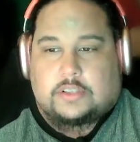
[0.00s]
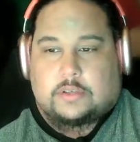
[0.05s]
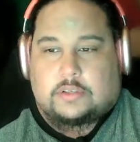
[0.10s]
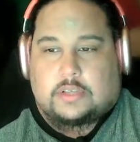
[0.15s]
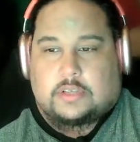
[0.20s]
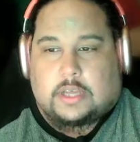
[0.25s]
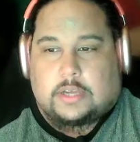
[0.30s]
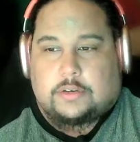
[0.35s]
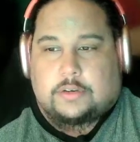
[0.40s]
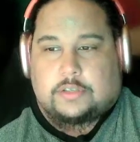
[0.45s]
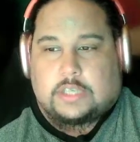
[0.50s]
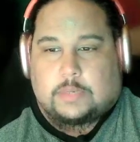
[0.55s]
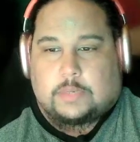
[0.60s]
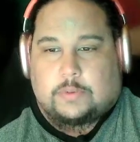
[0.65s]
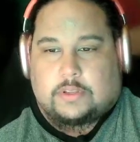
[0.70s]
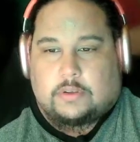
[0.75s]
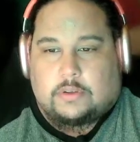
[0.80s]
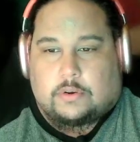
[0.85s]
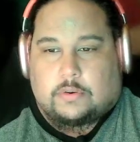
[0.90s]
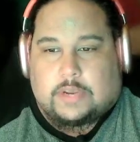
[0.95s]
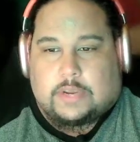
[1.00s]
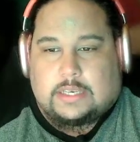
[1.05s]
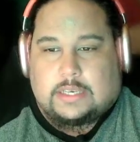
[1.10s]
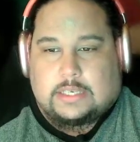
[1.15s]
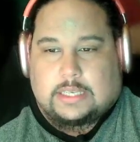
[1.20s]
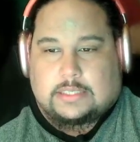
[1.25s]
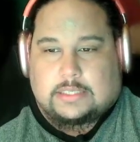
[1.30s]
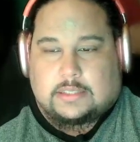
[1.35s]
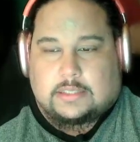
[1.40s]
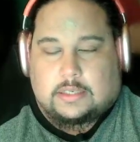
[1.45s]
to understand what Ukraine
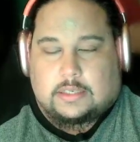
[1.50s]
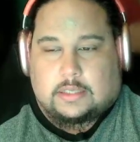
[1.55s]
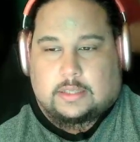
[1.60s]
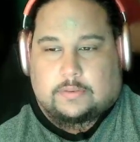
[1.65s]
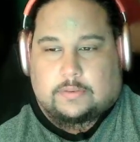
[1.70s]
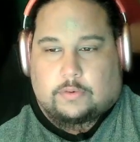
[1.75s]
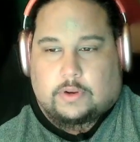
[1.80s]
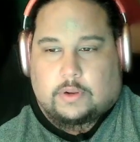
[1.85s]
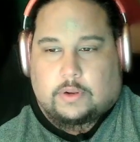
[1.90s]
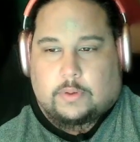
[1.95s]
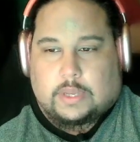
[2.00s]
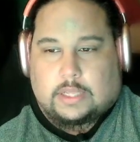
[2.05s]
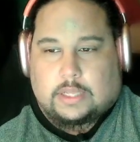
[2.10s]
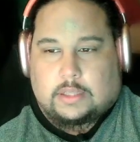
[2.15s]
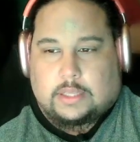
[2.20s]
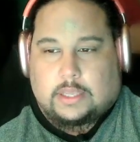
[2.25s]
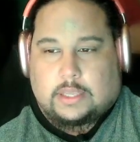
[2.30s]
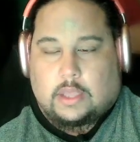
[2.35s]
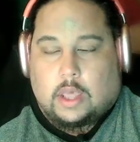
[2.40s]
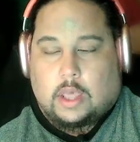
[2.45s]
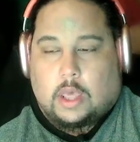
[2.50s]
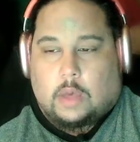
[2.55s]
needs and deliver it quickly.